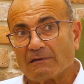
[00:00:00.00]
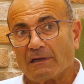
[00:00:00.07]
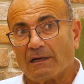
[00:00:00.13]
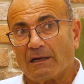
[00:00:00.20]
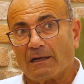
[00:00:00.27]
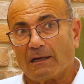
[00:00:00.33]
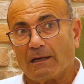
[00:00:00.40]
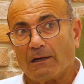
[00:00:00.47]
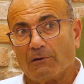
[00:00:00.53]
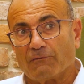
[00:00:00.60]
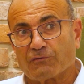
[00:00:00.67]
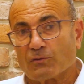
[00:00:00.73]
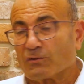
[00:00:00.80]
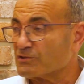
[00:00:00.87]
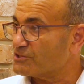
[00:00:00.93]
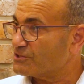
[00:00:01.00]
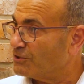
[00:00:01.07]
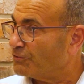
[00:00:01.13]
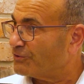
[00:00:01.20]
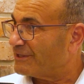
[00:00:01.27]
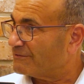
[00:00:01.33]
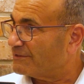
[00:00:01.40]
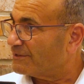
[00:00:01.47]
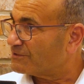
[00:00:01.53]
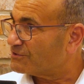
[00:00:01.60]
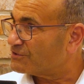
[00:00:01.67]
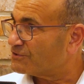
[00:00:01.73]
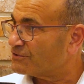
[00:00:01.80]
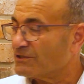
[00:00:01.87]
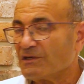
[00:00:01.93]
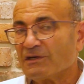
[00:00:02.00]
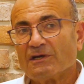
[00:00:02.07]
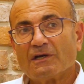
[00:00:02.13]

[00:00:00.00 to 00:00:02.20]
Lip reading: of course, lunatics